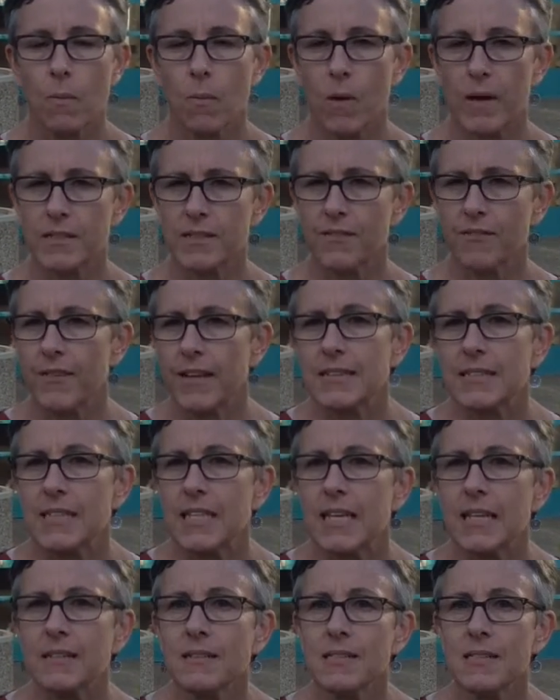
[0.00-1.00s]
want to fix
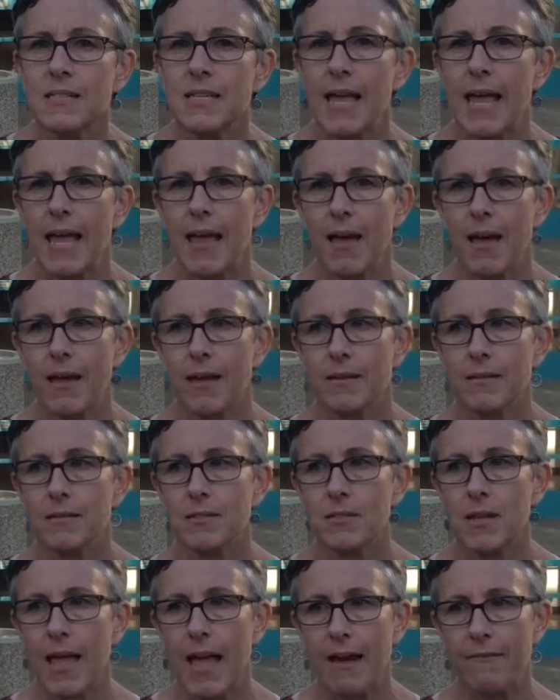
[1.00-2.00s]
things
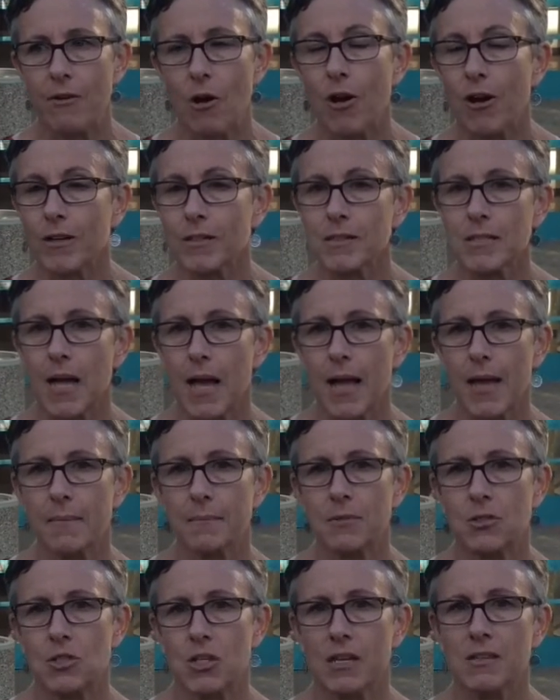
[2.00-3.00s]
and have a hard
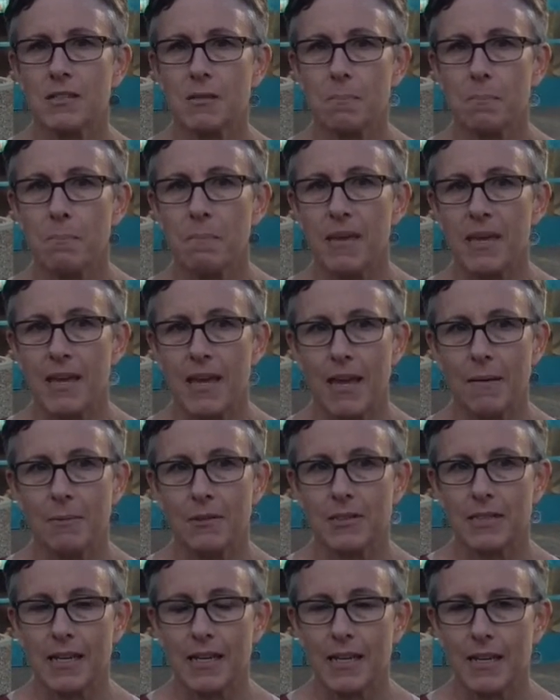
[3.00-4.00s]
time just being
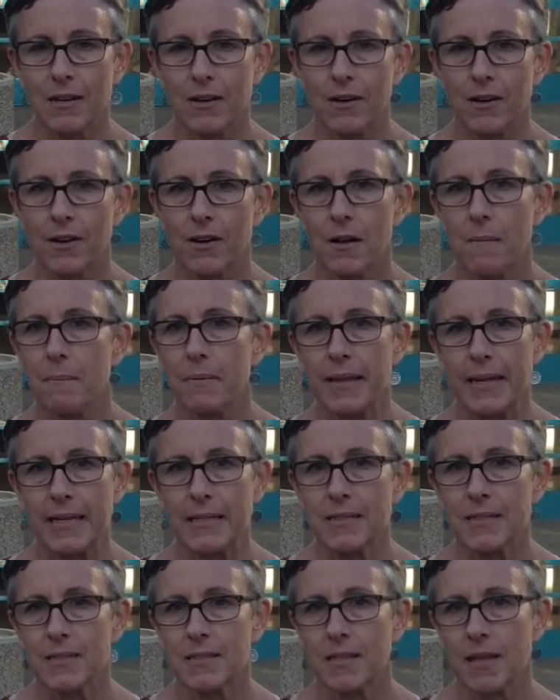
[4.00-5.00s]
able to hear
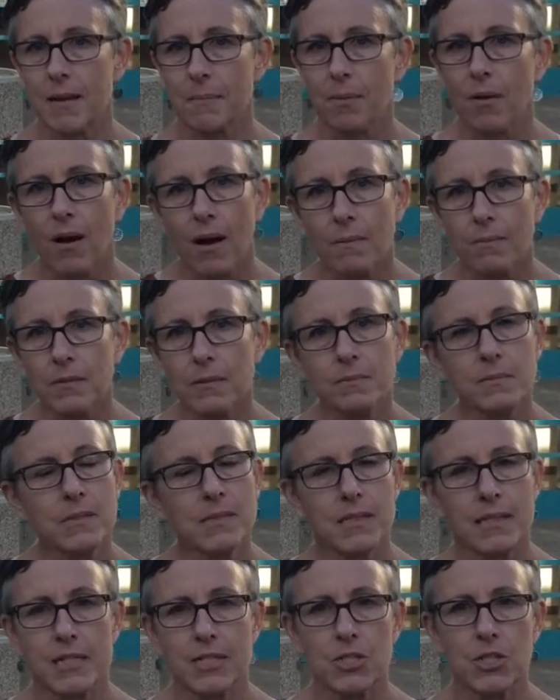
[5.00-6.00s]
complaints and
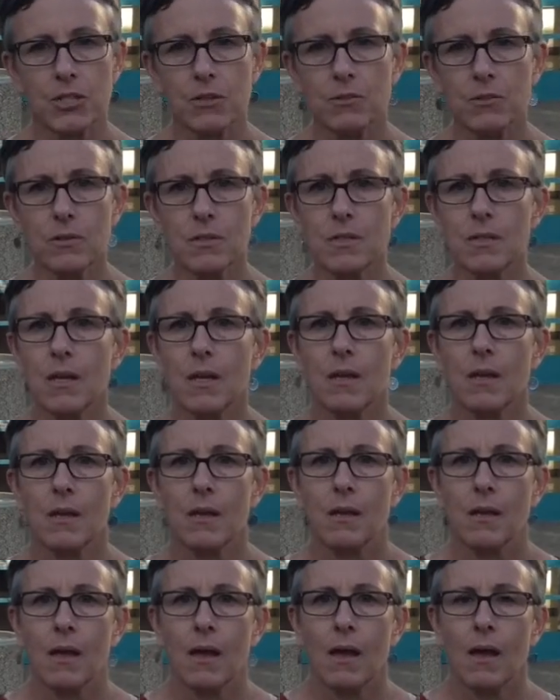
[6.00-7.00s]
problems and issues.
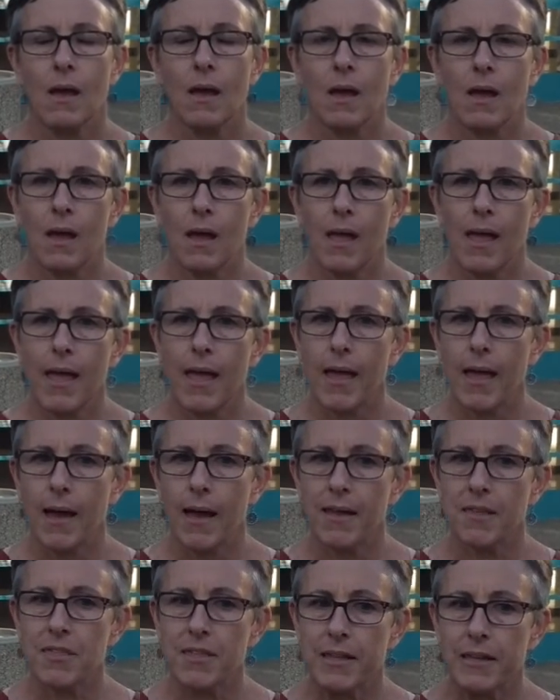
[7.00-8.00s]

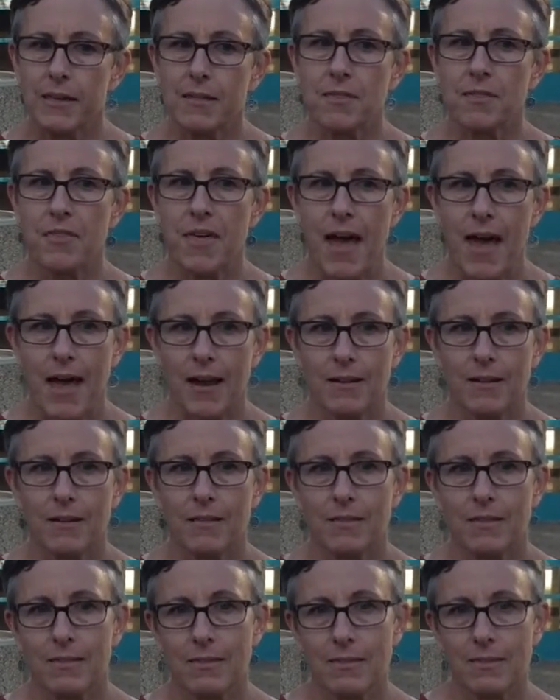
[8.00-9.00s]
I think that
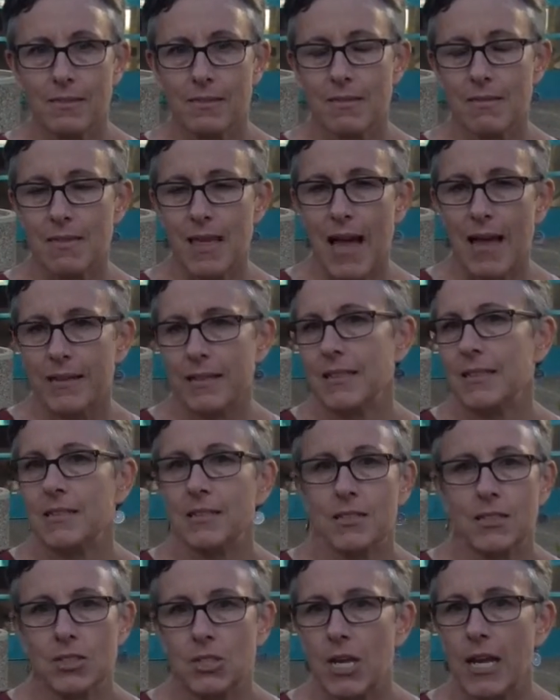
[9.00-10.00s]

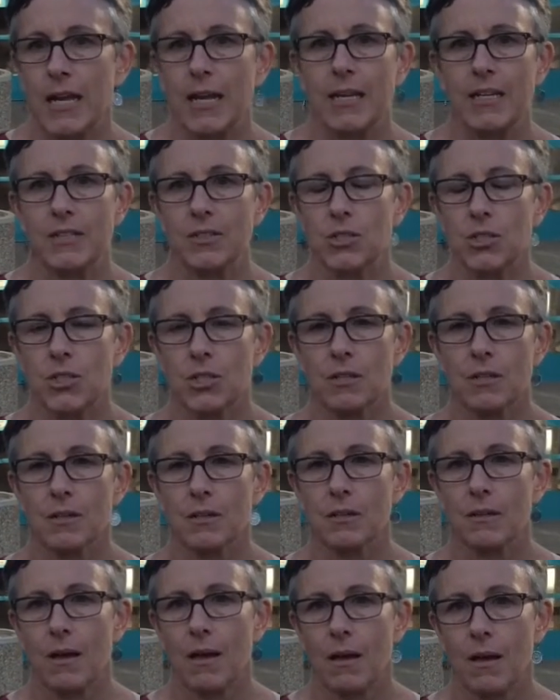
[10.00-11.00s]
needs to change.
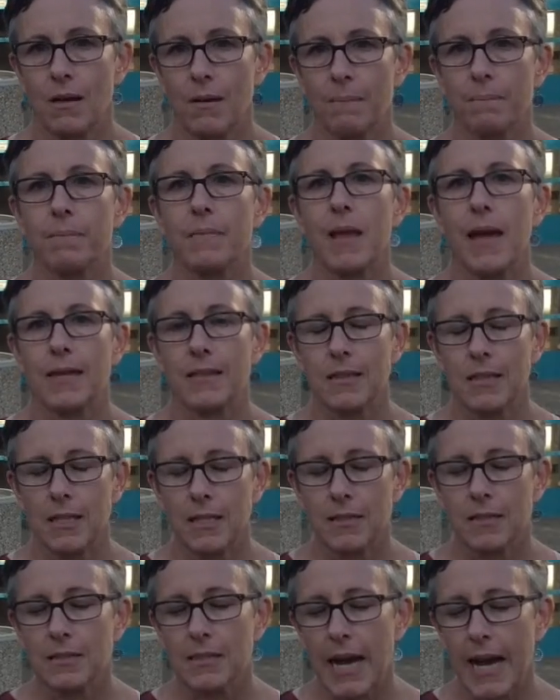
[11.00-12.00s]
I
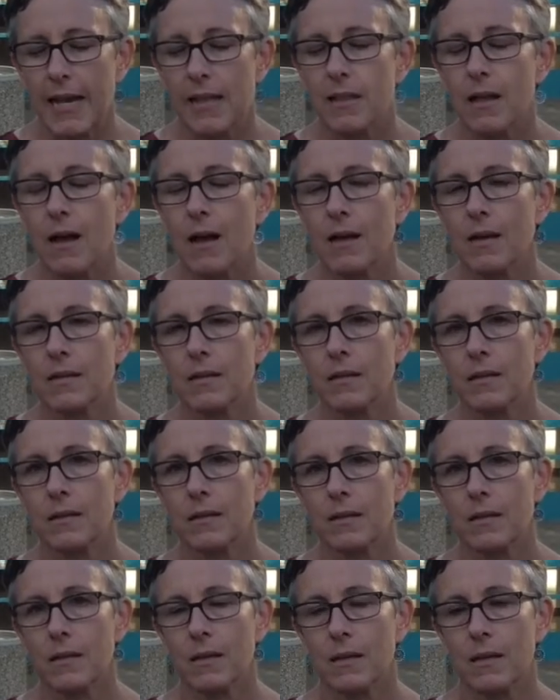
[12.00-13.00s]
think dialogue
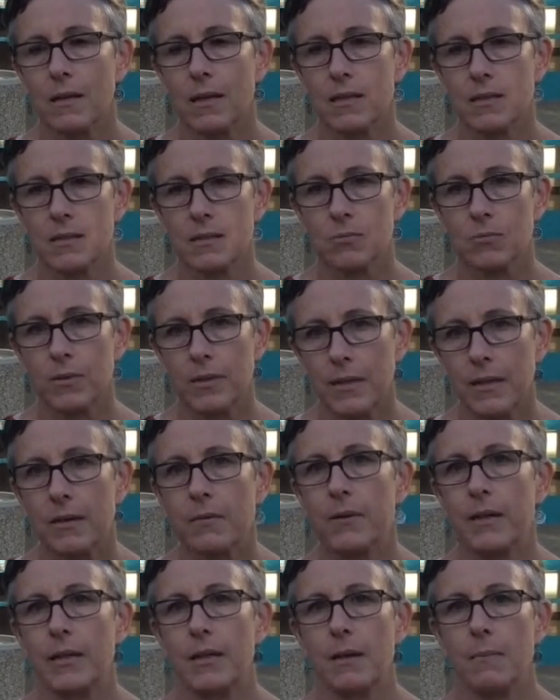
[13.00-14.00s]
is
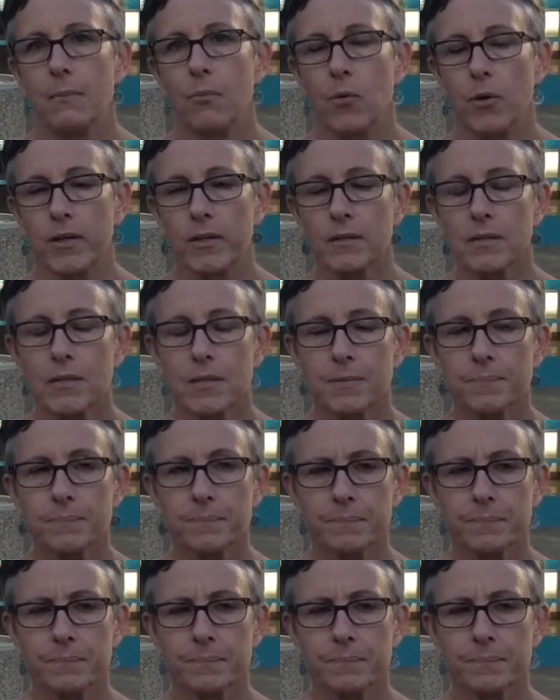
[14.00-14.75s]
really, really important.